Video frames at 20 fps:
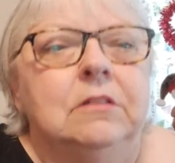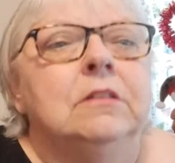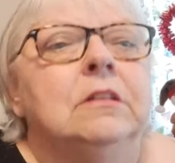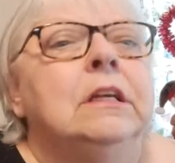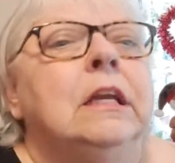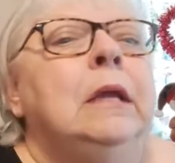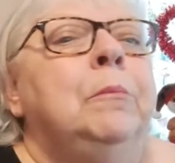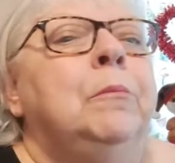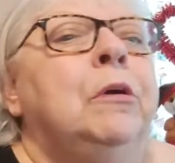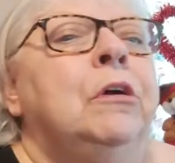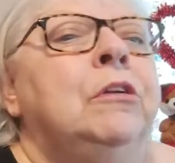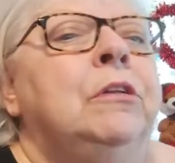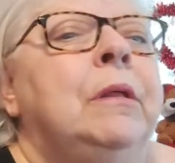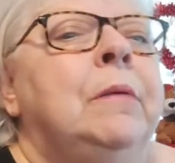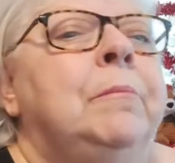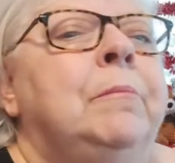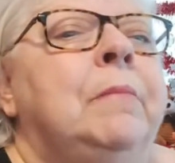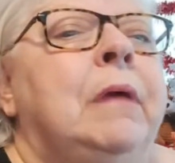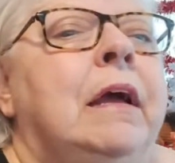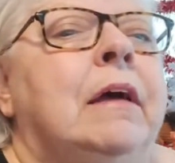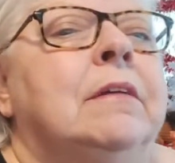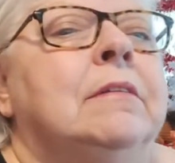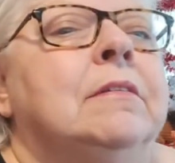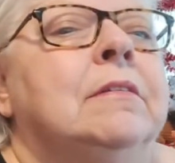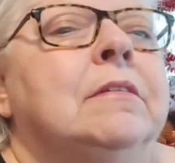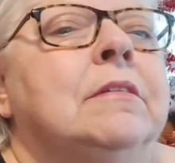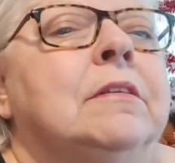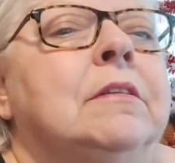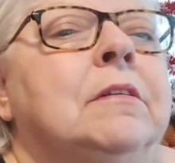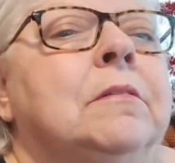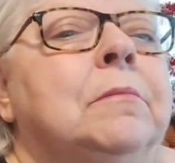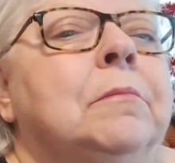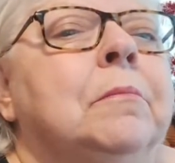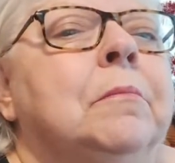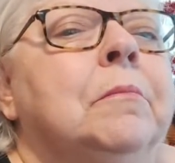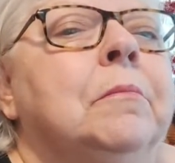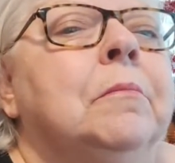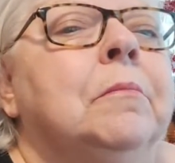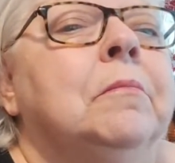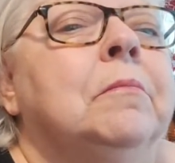keep wearing them masks.
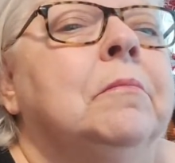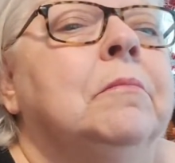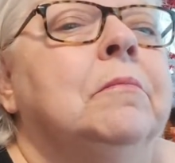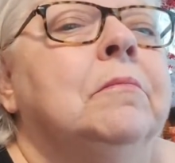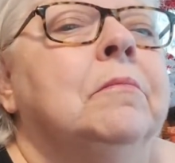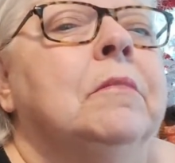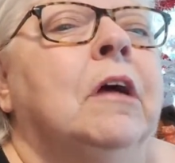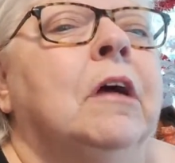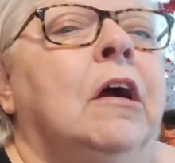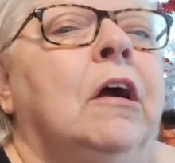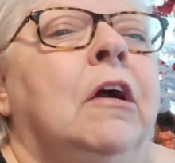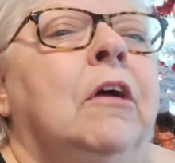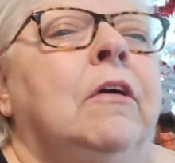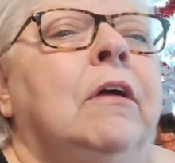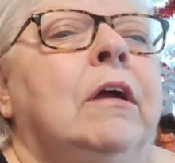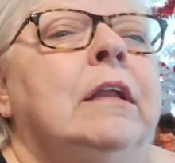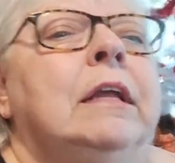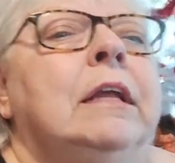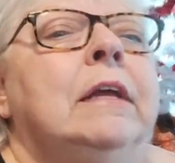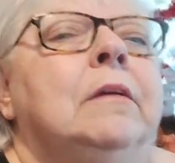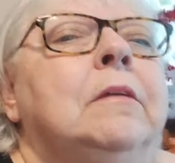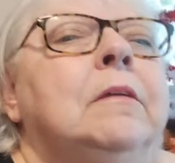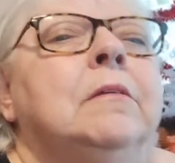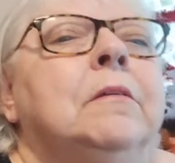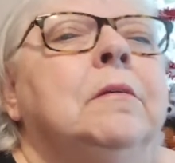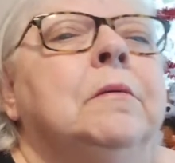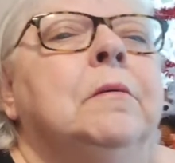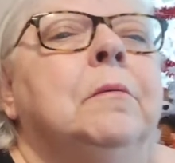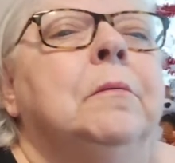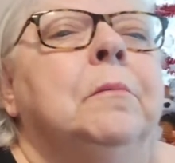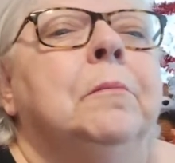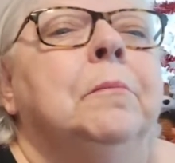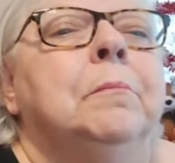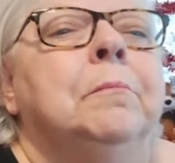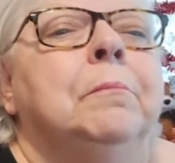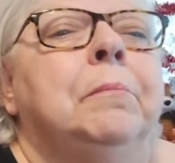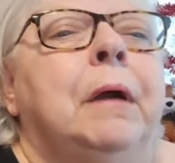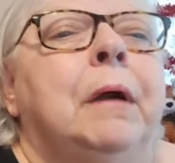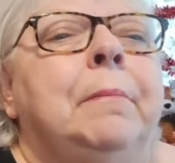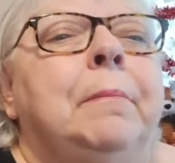All righty.
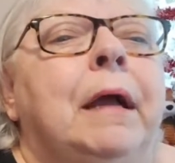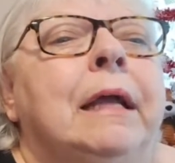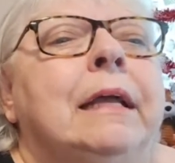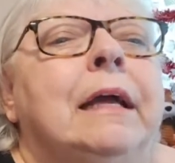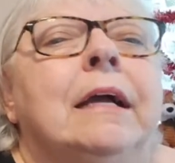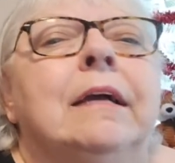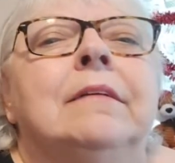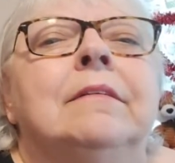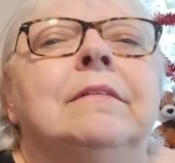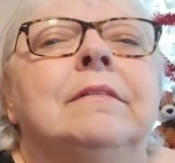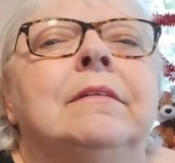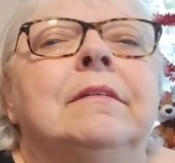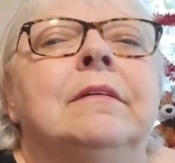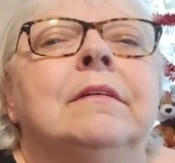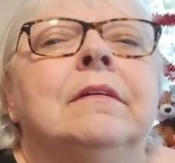Bye-bye, guys.